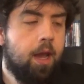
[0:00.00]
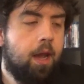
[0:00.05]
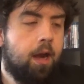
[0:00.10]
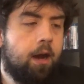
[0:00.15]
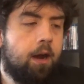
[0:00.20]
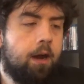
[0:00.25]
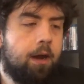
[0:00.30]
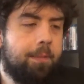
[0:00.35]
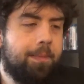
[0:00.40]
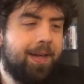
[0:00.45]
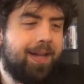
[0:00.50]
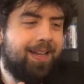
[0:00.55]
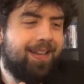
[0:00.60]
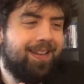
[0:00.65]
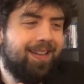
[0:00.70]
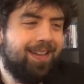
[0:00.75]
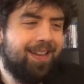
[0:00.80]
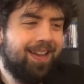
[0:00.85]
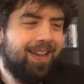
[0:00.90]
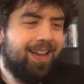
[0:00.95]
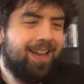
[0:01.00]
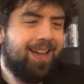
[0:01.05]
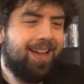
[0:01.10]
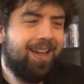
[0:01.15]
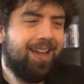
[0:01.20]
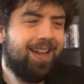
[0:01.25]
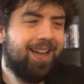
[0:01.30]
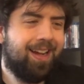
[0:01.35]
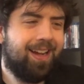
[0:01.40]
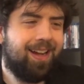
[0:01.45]

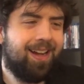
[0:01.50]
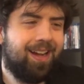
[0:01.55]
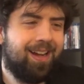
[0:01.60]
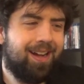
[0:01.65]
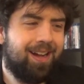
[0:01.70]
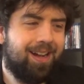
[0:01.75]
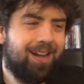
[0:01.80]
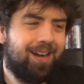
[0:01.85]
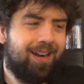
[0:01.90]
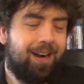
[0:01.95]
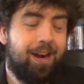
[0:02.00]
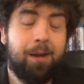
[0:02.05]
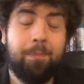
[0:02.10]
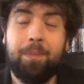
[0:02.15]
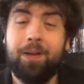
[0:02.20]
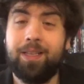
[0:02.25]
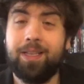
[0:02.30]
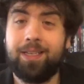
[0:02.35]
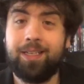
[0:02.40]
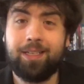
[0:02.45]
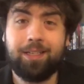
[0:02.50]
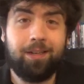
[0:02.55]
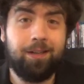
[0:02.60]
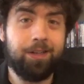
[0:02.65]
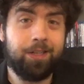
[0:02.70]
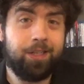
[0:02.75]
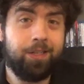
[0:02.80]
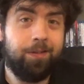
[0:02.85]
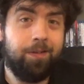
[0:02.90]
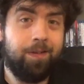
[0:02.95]
But this is
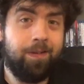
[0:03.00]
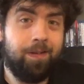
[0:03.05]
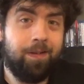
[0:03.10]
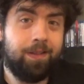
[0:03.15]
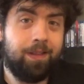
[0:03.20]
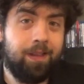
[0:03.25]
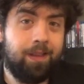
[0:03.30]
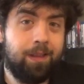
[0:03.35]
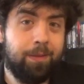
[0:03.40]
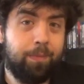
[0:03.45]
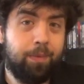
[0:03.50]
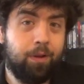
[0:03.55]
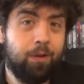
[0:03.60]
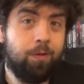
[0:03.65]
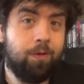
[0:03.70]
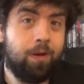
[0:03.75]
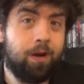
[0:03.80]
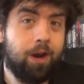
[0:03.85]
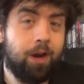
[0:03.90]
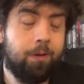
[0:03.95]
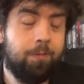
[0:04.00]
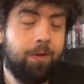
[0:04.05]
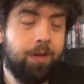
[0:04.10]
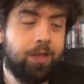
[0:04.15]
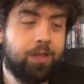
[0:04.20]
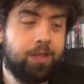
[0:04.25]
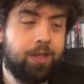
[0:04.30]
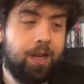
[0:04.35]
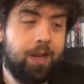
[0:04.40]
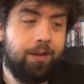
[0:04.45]
also the Blue Arc,
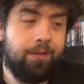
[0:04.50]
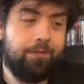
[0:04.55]
which,